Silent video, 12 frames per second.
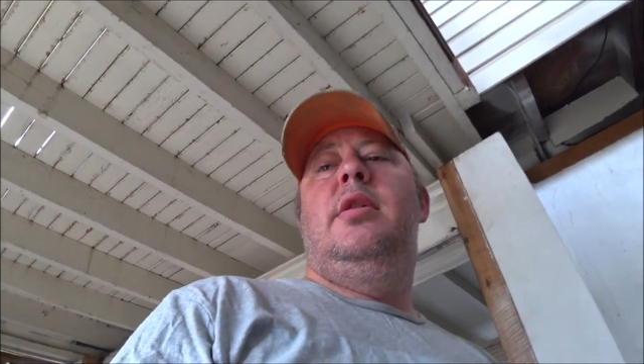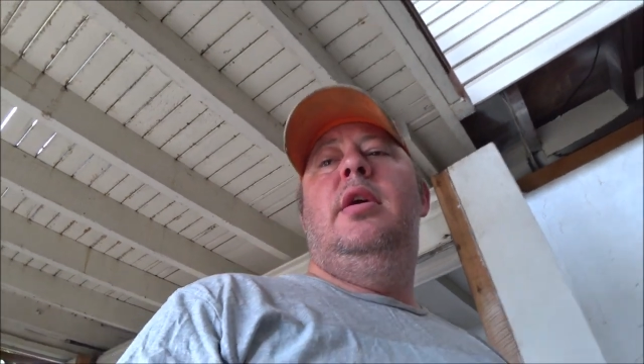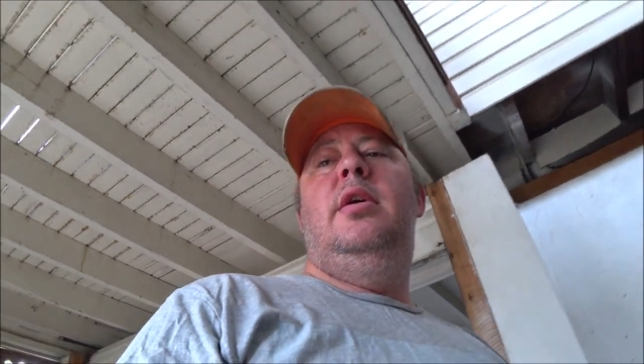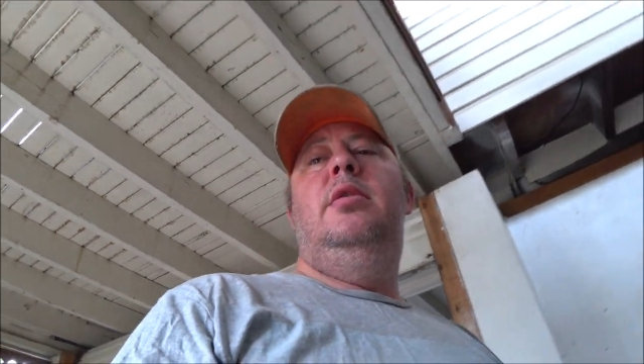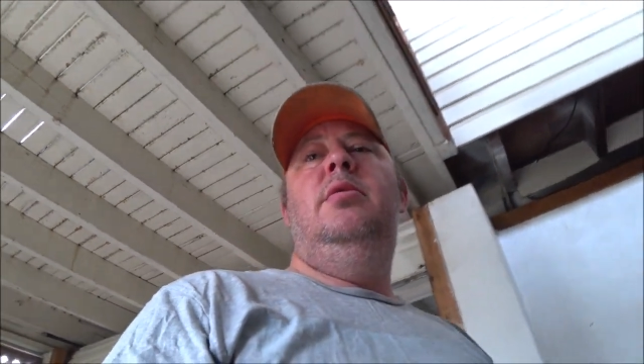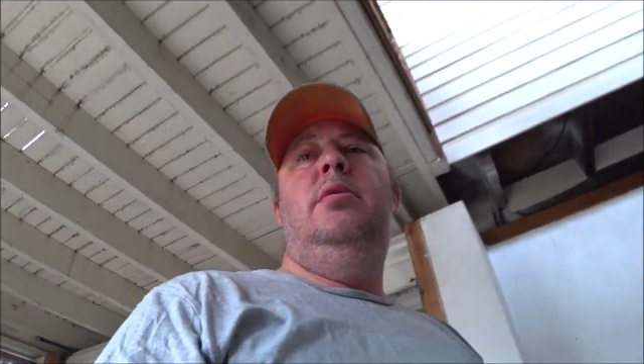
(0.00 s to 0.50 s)

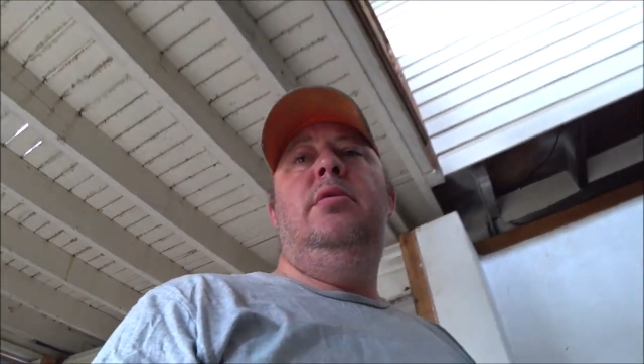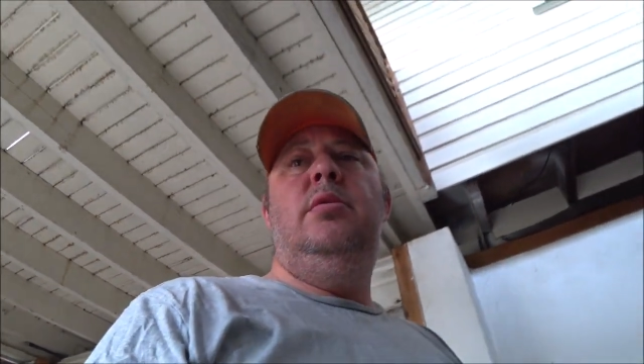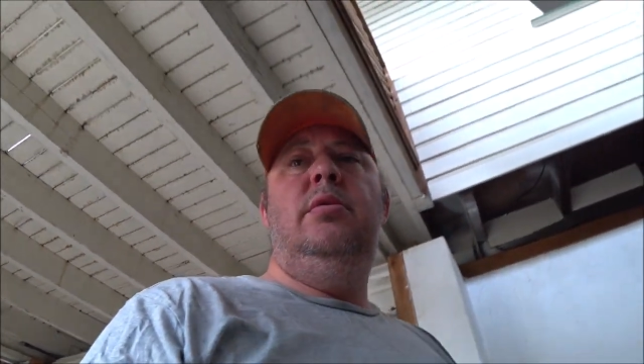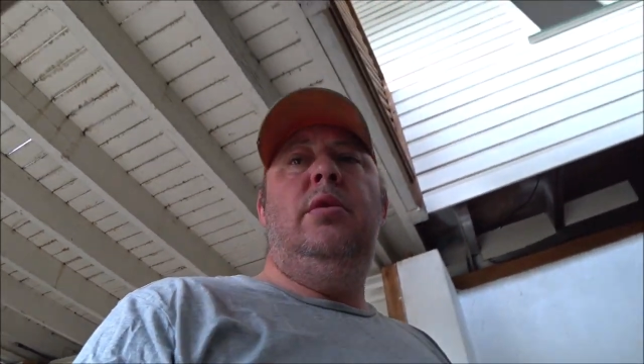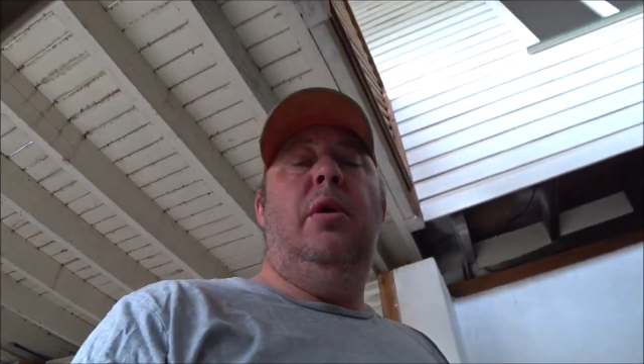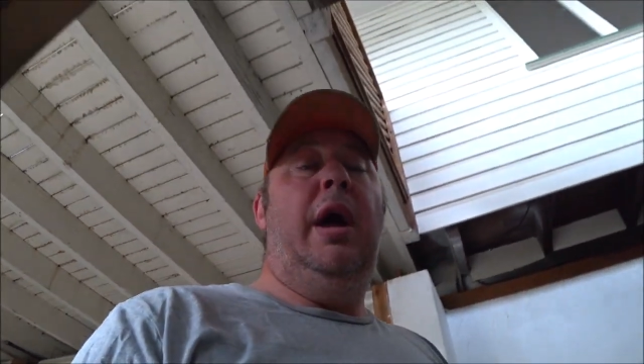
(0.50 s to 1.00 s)

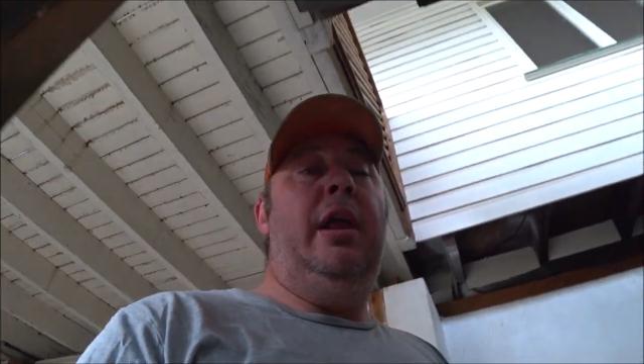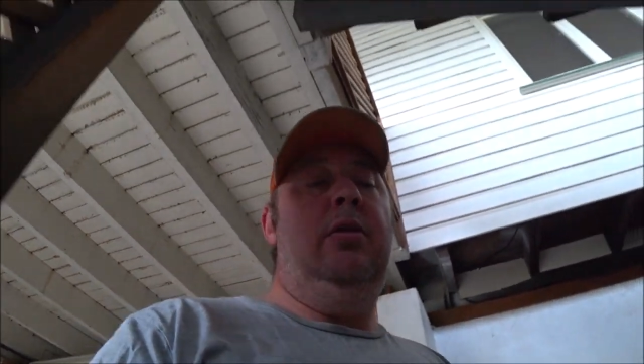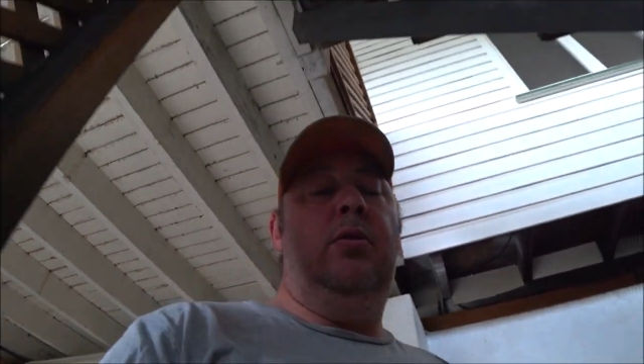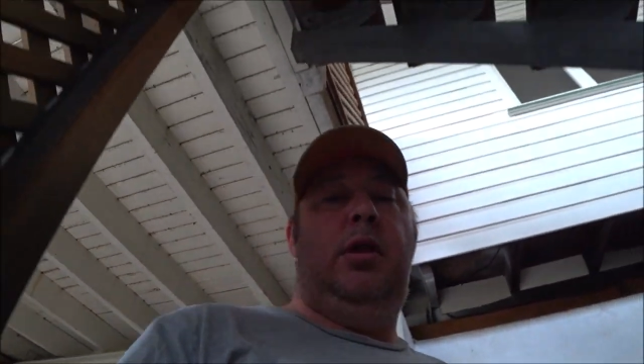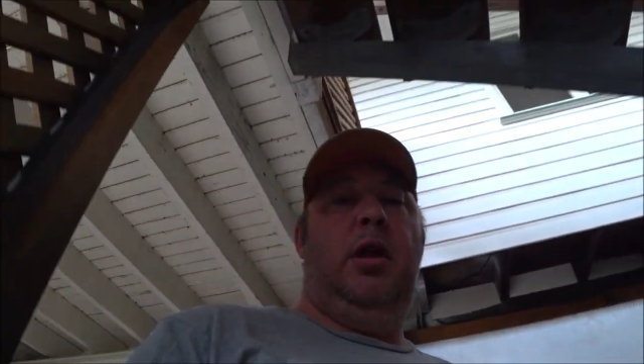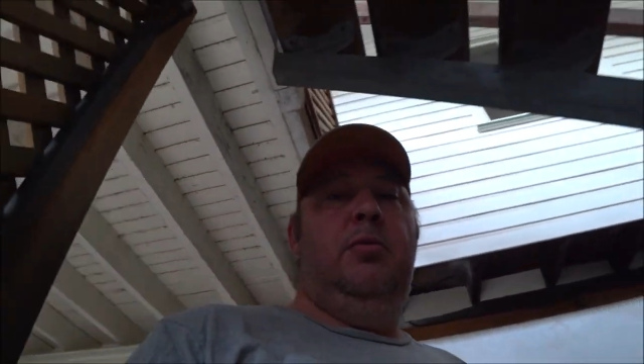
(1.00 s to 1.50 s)
and
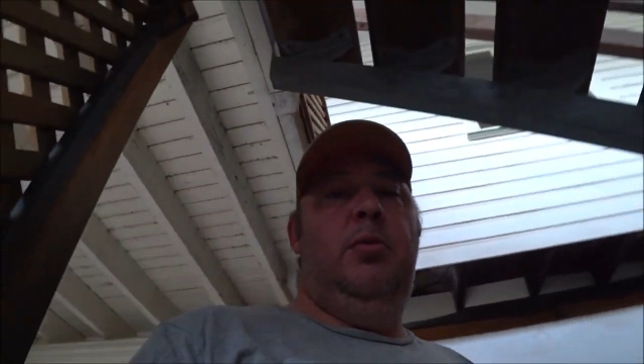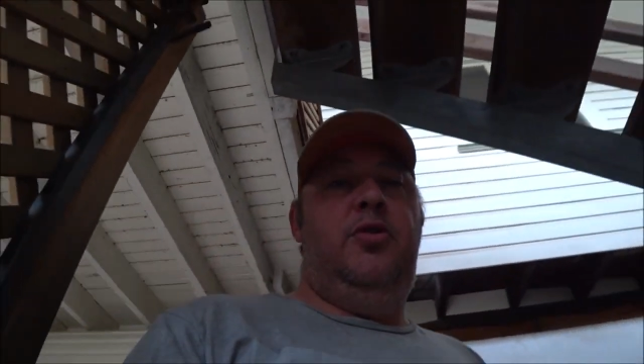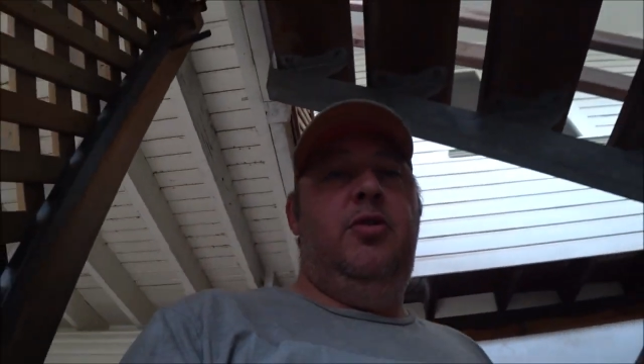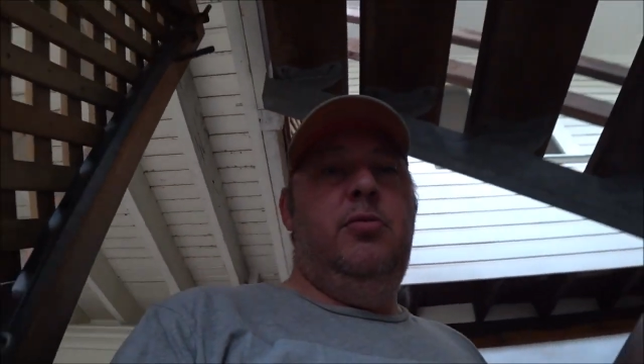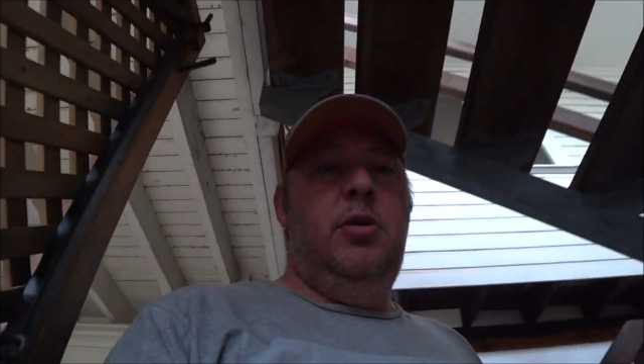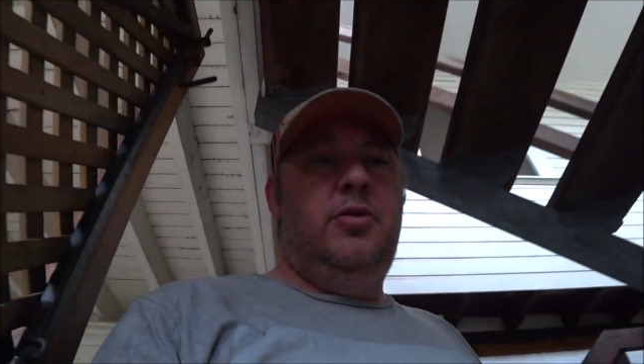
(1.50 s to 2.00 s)
also
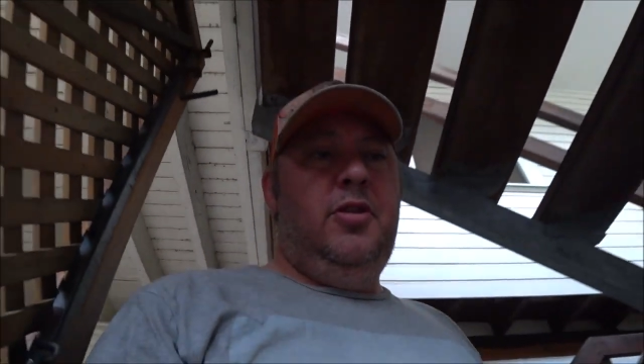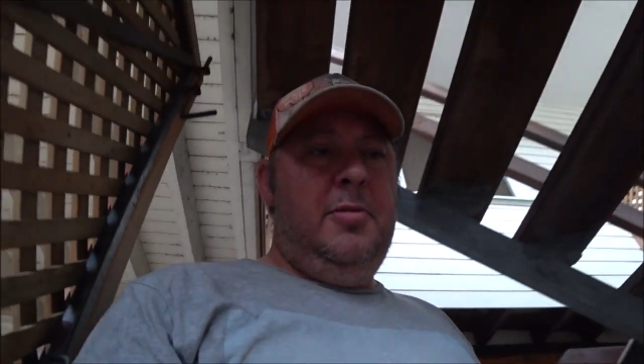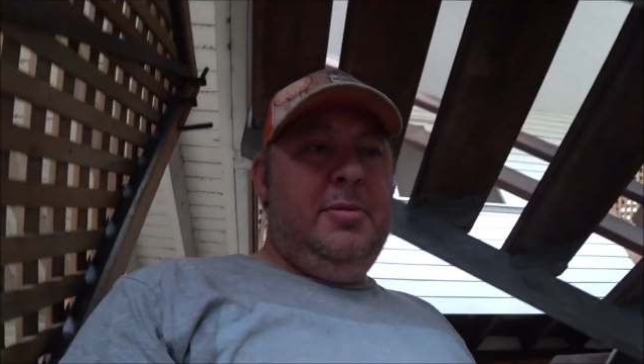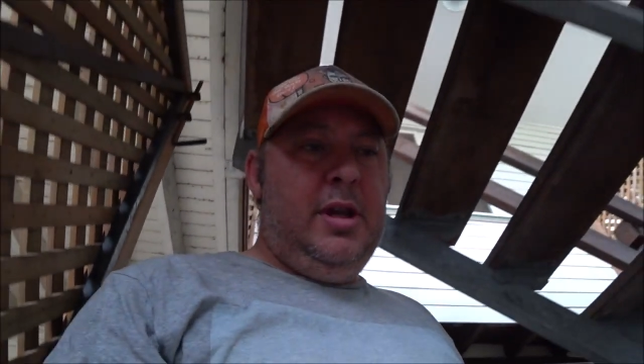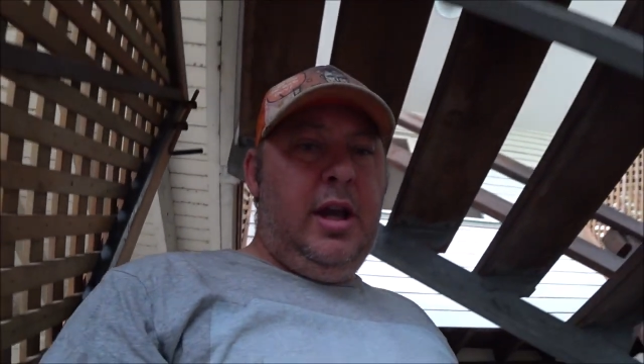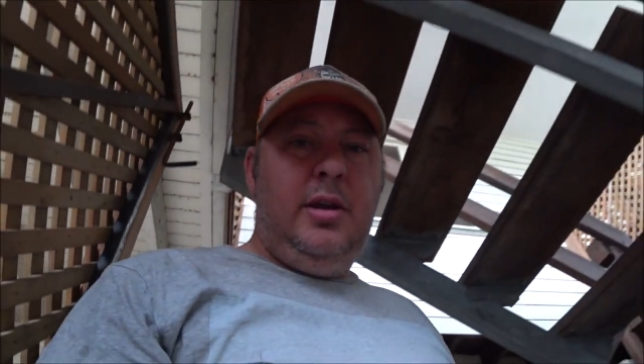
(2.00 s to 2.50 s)
watching World Time
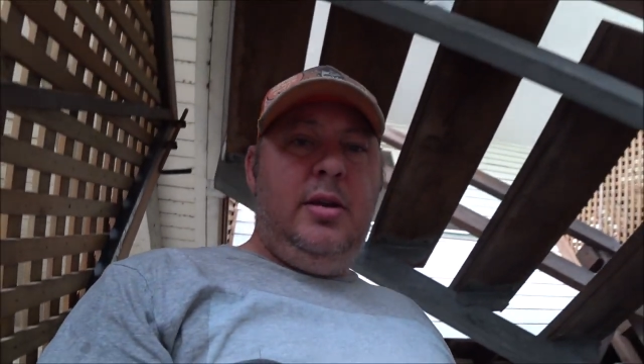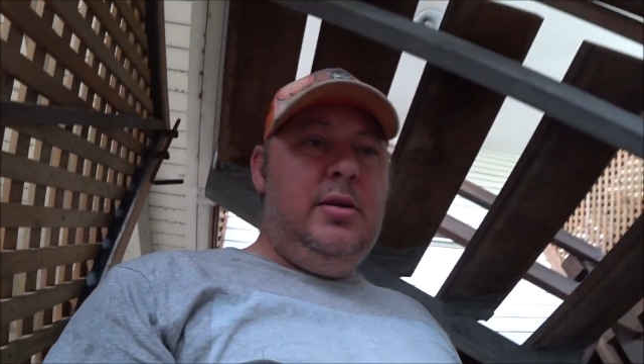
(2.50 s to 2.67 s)
Attack